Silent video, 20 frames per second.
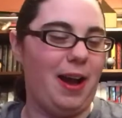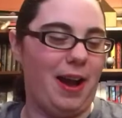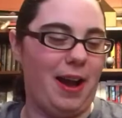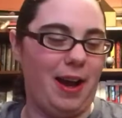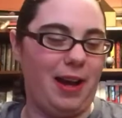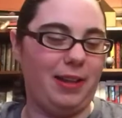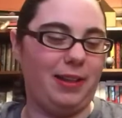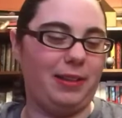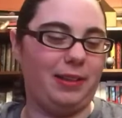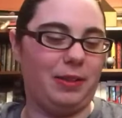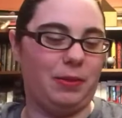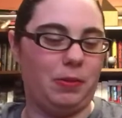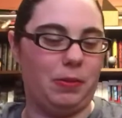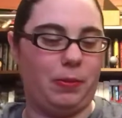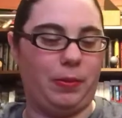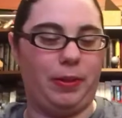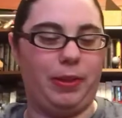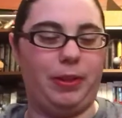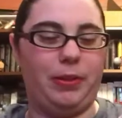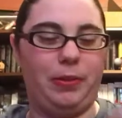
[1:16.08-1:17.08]
I thought that was
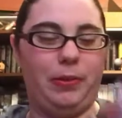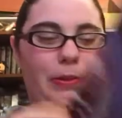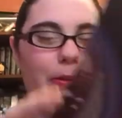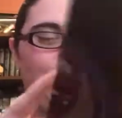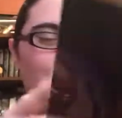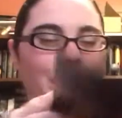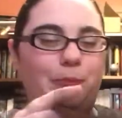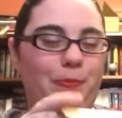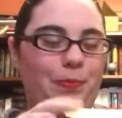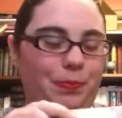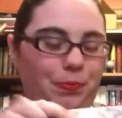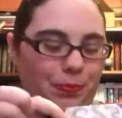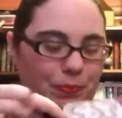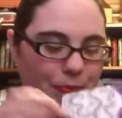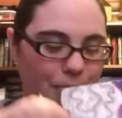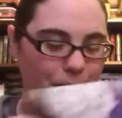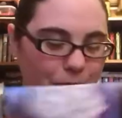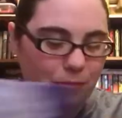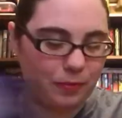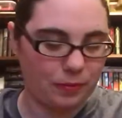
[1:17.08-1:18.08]
pretty cool.
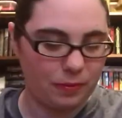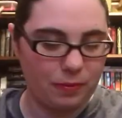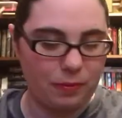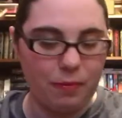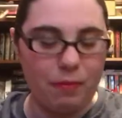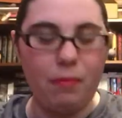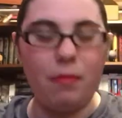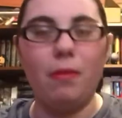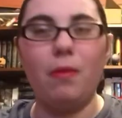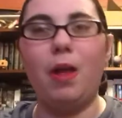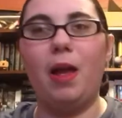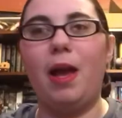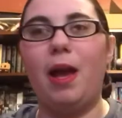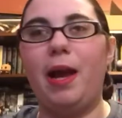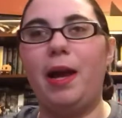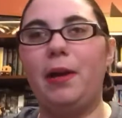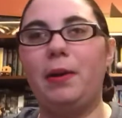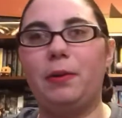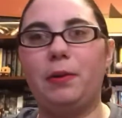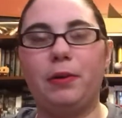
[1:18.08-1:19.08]

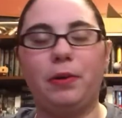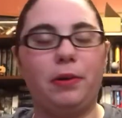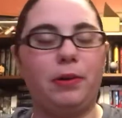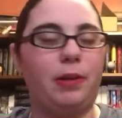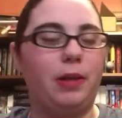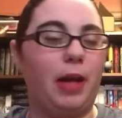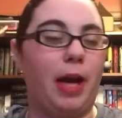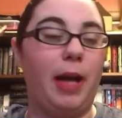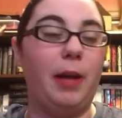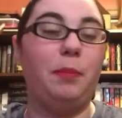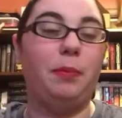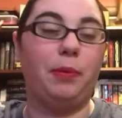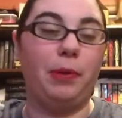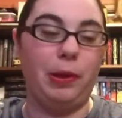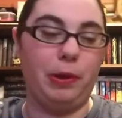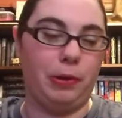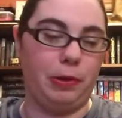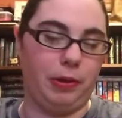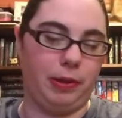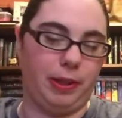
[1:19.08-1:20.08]
I
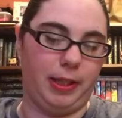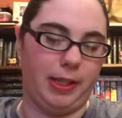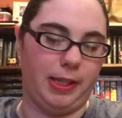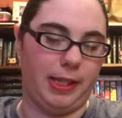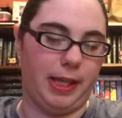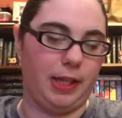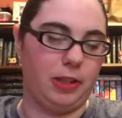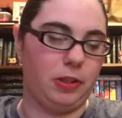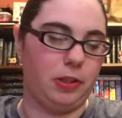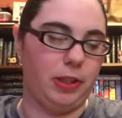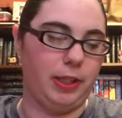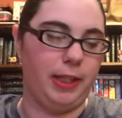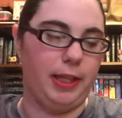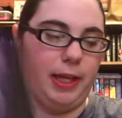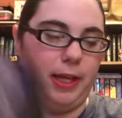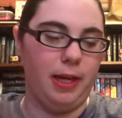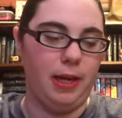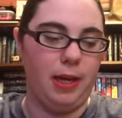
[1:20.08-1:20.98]
pre-ordered this actually,